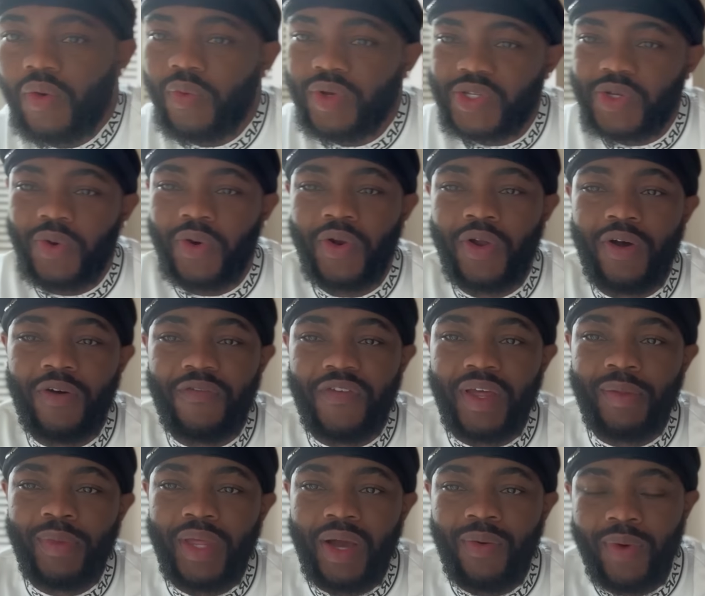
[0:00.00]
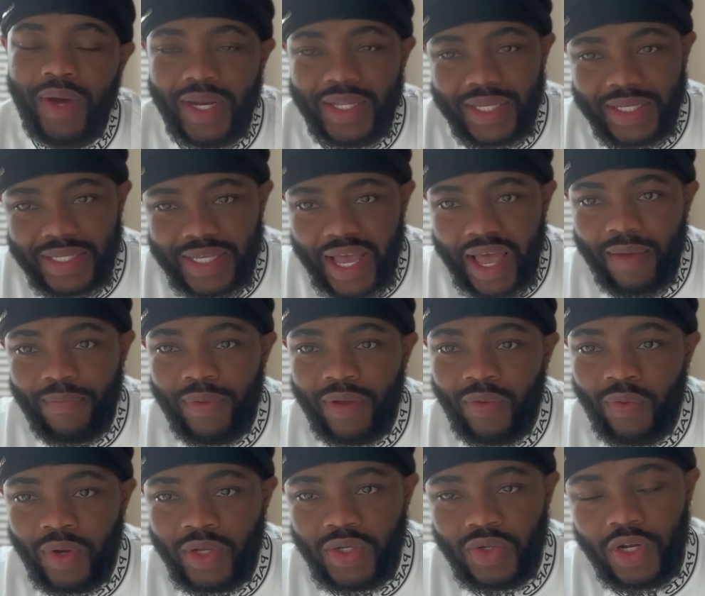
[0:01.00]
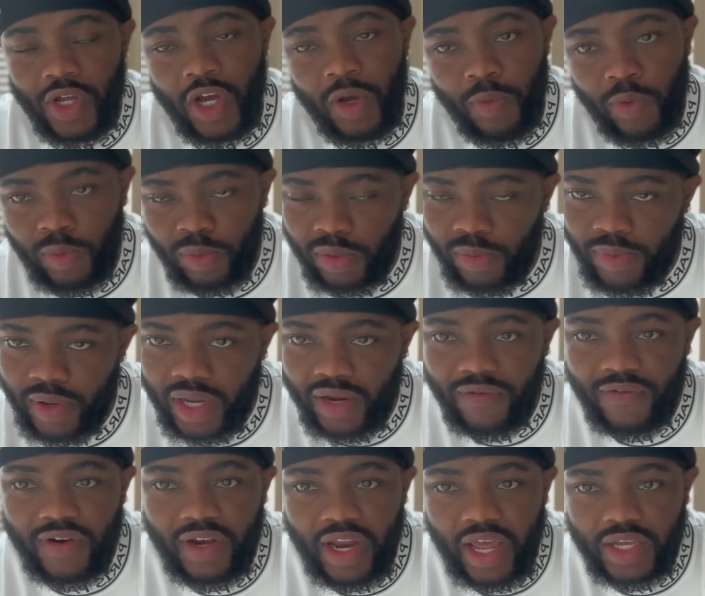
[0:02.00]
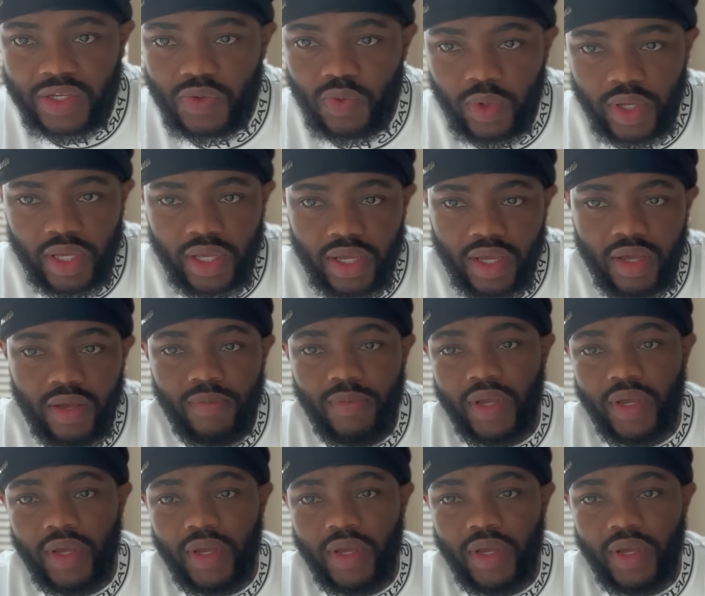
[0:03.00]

What's going on, family? I wanted to tap in with you to help you prepare for next week